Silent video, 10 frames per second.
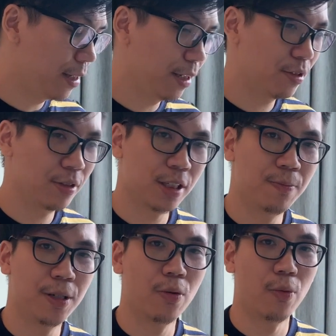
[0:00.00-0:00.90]
thing to
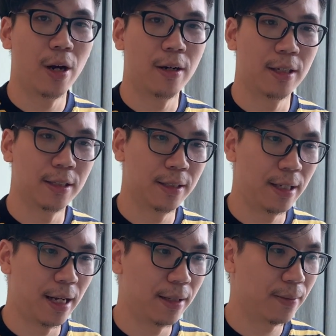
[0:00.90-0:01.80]
just be aware is
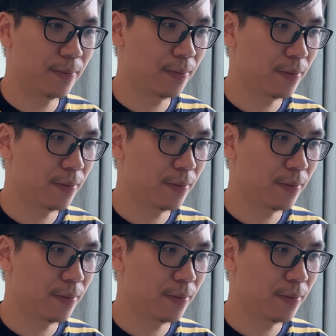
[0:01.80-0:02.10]
that